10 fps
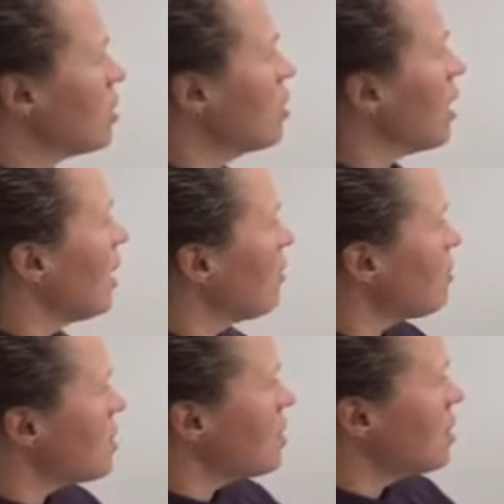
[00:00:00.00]
the graph,
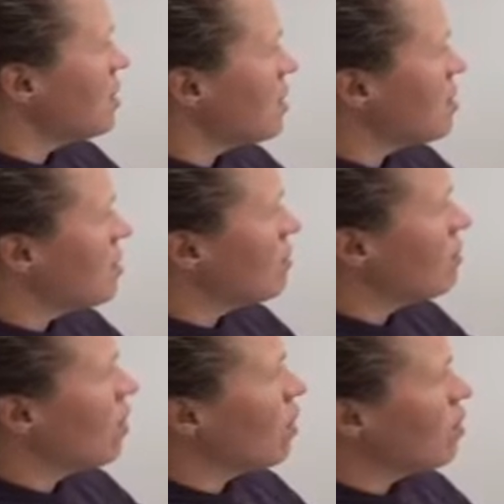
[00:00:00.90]
we see that this is the
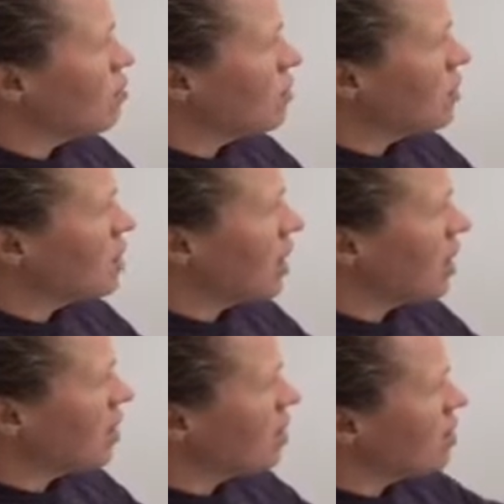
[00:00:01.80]
volume of the
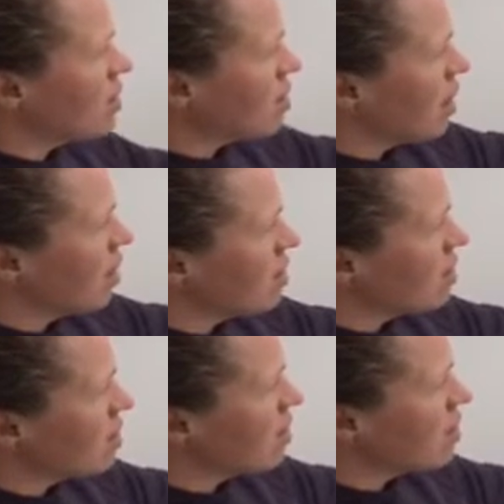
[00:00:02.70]
tank on this side. It
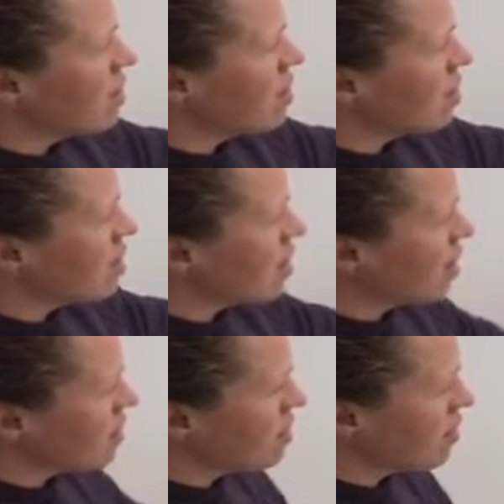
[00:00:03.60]
starts at
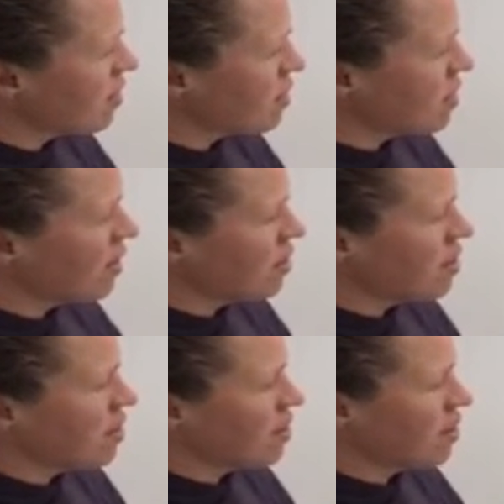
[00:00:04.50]
6,000, it goes down
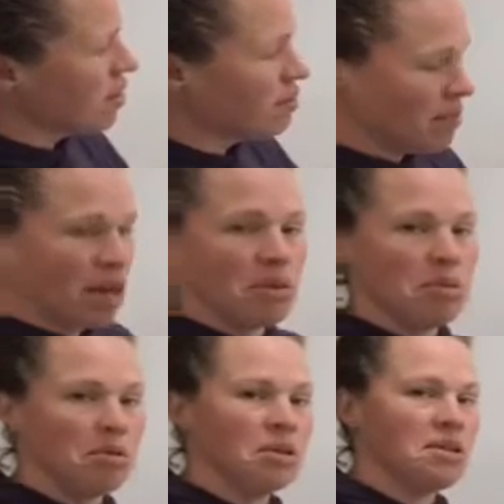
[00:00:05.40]
to 0. That would
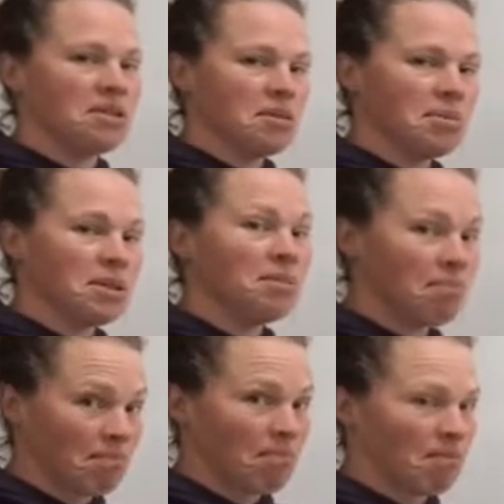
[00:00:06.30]
be when it's empty.
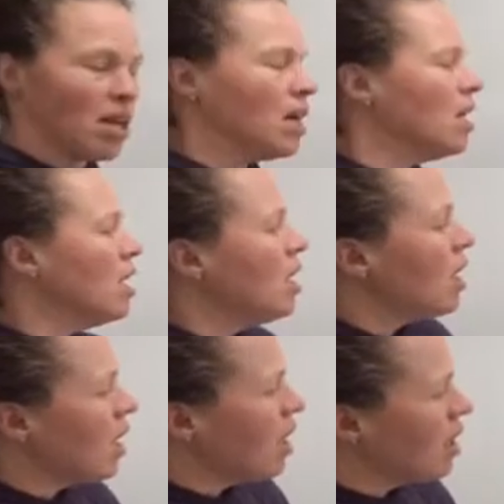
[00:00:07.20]

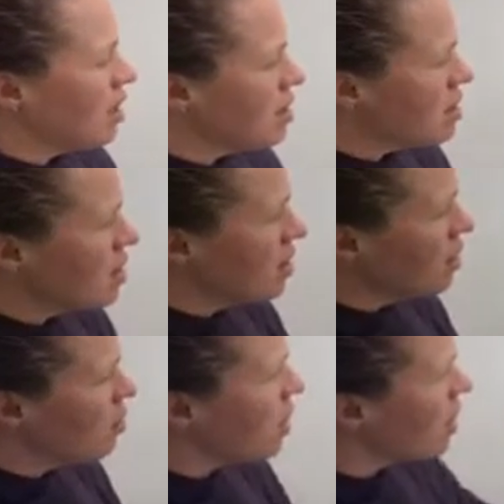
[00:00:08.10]
And
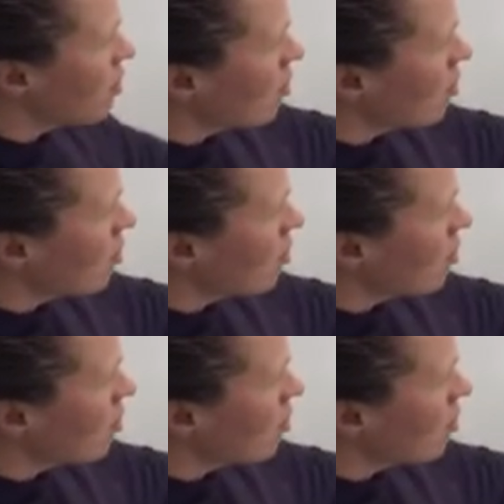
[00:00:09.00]
we can